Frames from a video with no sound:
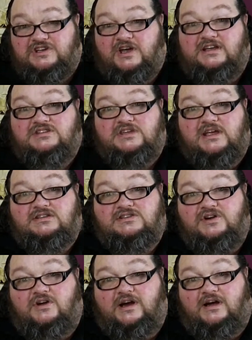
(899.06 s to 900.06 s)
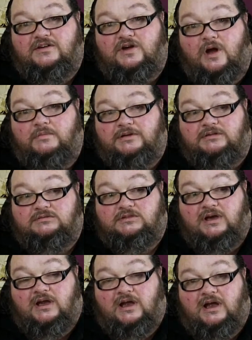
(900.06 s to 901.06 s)
it's not uncommon.
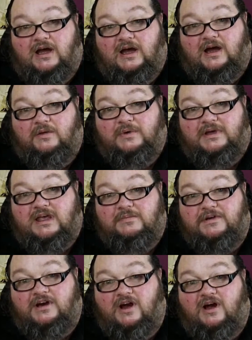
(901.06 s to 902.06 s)
We keep an